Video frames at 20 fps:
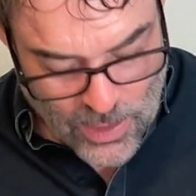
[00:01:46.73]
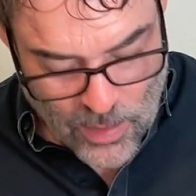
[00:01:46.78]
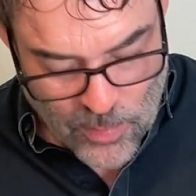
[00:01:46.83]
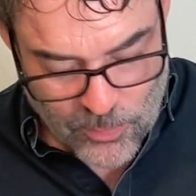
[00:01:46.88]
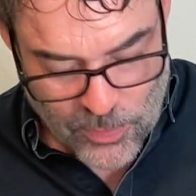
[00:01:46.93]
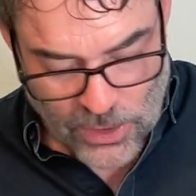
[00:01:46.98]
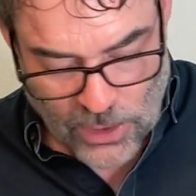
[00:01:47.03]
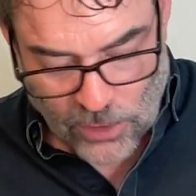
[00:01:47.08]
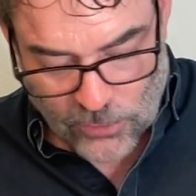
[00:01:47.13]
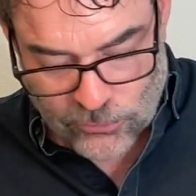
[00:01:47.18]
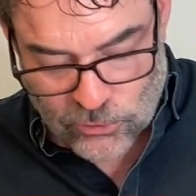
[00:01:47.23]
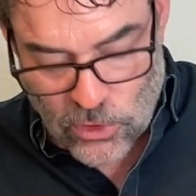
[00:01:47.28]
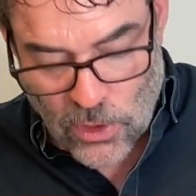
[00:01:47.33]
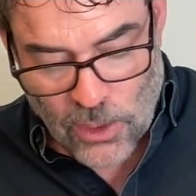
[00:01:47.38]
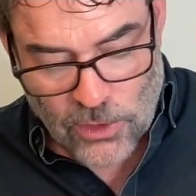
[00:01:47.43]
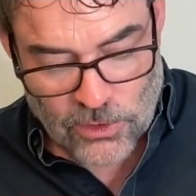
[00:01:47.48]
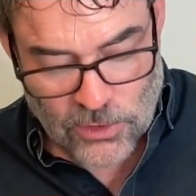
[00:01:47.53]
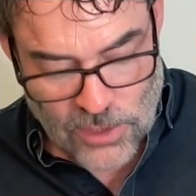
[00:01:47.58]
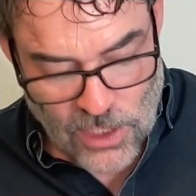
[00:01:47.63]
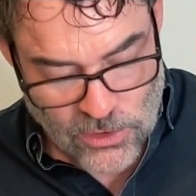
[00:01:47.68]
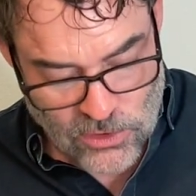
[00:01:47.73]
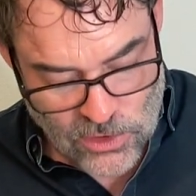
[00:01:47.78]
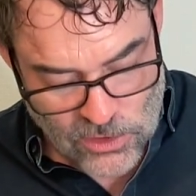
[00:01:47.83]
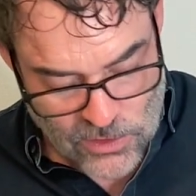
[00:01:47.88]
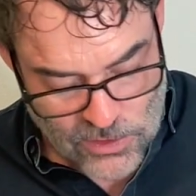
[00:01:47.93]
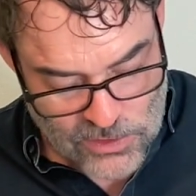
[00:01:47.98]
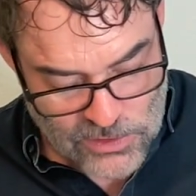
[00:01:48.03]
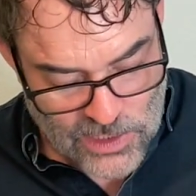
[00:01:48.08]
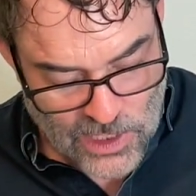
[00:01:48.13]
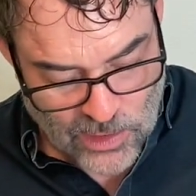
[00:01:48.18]
but I'll draw attention to
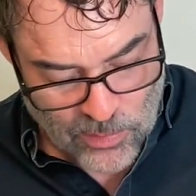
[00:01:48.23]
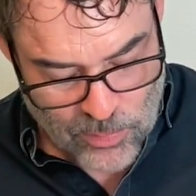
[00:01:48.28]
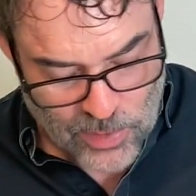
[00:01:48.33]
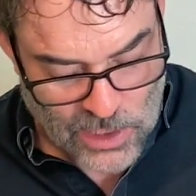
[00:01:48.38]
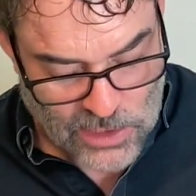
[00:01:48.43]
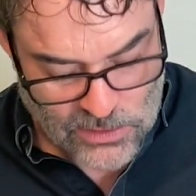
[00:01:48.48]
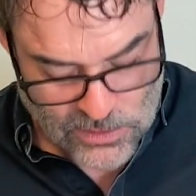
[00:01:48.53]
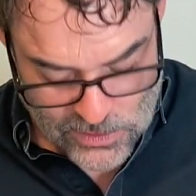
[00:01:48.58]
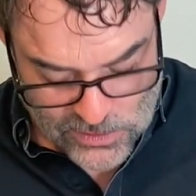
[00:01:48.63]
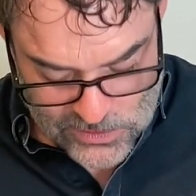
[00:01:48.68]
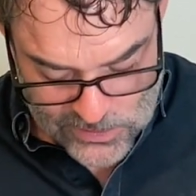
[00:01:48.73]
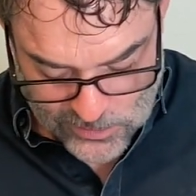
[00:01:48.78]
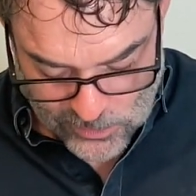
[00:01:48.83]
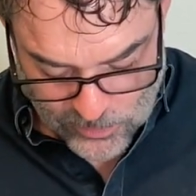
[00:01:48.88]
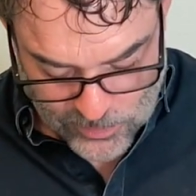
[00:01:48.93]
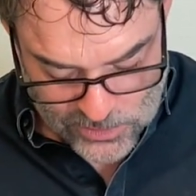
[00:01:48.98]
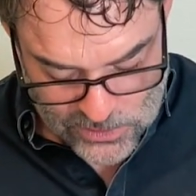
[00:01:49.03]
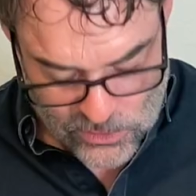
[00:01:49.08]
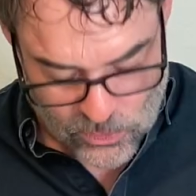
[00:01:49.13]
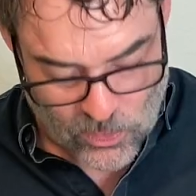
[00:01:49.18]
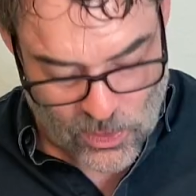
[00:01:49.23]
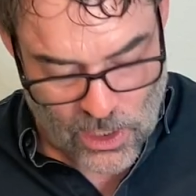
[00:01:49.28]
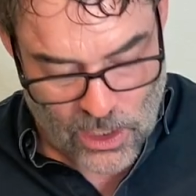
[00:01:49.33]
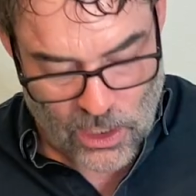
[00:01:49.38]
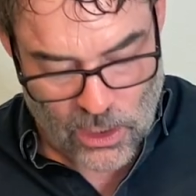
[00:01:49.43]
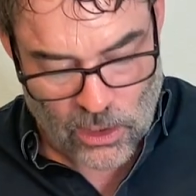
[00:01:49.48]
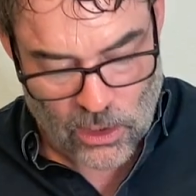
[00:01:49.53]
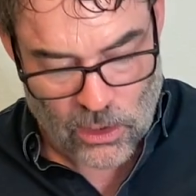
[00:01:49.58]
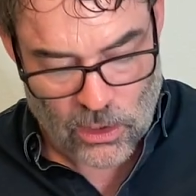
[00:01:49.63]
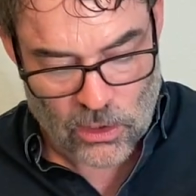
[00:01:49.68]
the second page of the syllabus
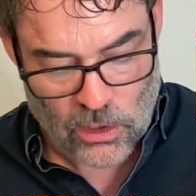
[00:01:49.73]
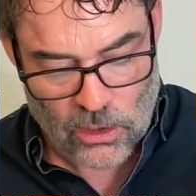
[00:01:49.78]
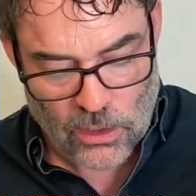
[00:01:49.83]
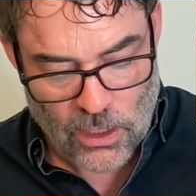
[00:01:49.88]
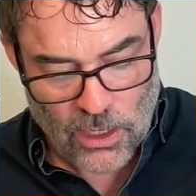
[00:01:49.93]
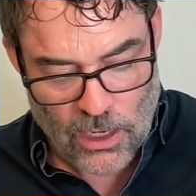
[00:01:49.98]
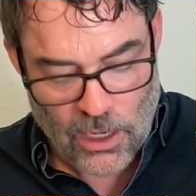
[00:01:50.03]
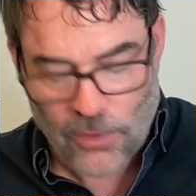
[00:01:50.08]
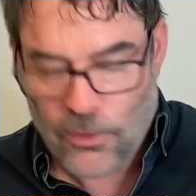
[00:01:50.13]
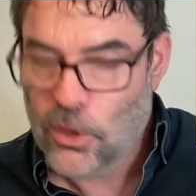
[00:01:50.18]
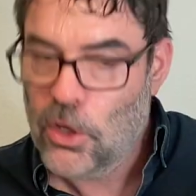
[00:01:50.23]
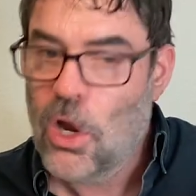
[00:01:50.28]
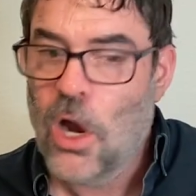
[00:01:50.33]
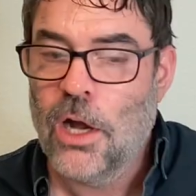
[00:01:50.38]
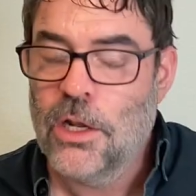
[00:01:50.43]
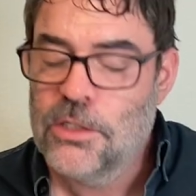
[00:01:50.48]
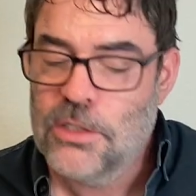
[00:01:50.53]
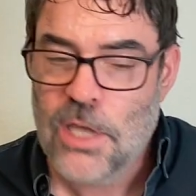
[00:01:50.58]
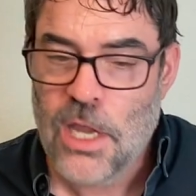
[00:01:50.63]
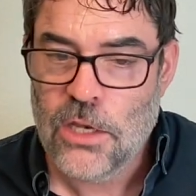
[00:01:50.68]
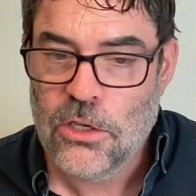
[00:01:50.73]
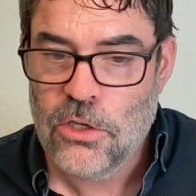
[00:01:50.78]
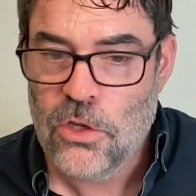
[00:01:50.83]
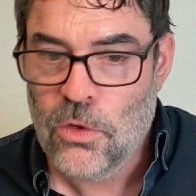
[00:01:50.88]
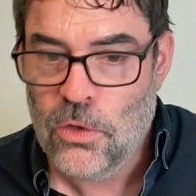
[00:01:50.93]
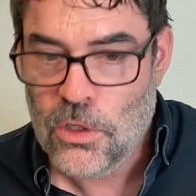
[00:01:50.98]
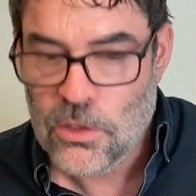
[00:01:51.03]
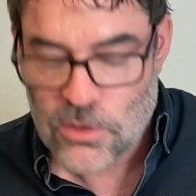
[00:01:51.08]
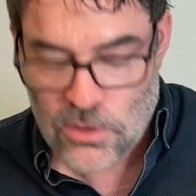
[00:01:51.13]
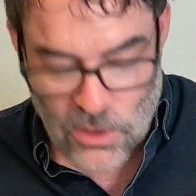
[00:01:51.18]
where the content
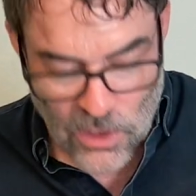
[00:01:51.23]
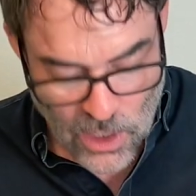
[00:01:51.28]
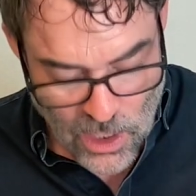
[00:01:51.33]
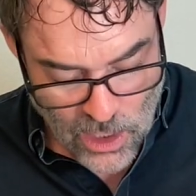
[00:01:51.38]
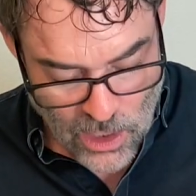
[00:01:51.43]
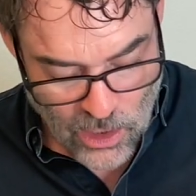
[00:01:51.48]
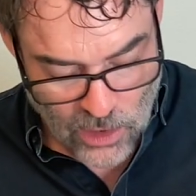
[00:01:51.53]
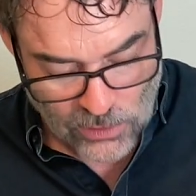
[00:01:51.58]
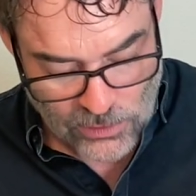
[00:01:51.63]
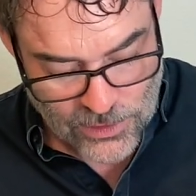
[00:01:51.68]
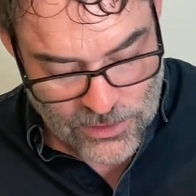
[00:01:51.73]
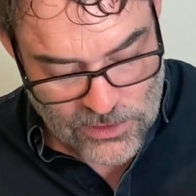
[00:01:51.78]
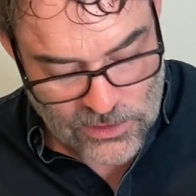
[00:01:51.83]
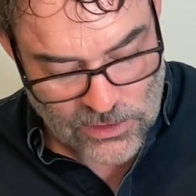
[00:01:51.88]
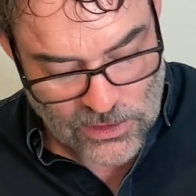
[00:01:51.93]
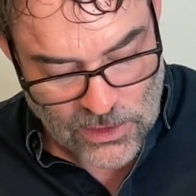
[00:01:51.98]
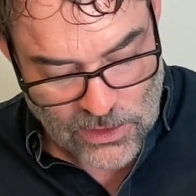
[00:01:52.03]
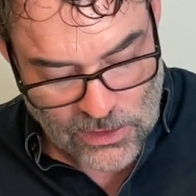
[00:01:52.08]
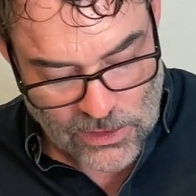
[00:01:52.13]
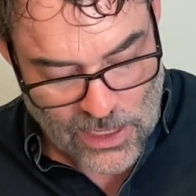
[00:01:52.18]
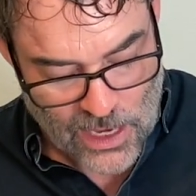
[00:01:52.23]
units are listed,